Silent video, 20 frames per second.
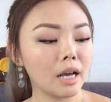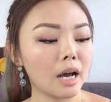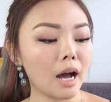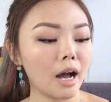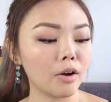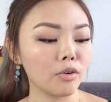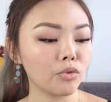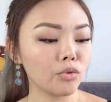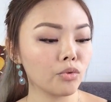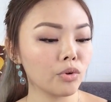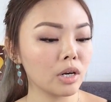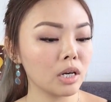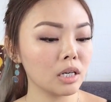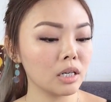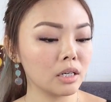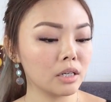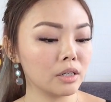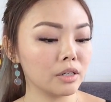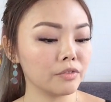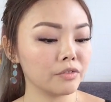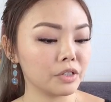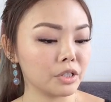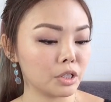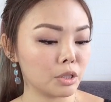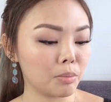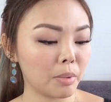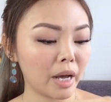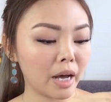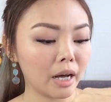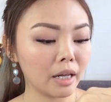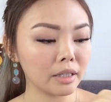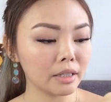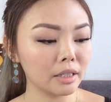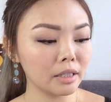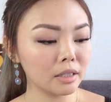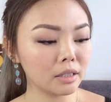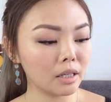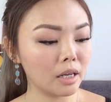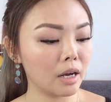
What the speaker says: I really love this palette.